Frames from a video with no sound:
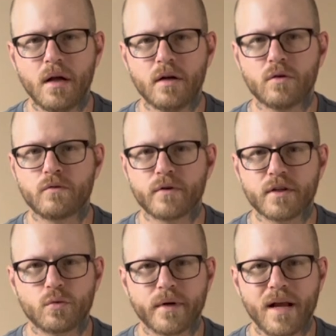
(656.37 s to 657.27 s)
Don't forget
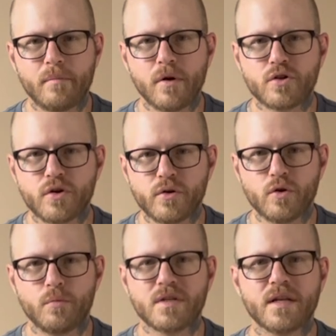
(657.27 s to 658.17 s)
to ring that bell so you
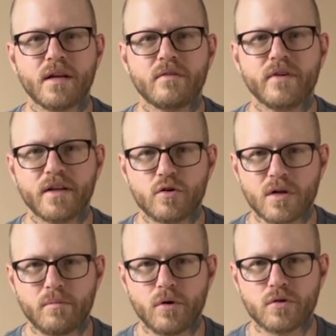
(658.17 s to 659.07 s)
don't miss any of the videos I
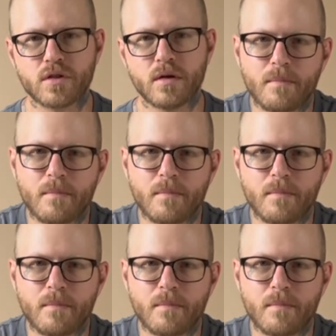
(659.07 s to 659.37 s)
post.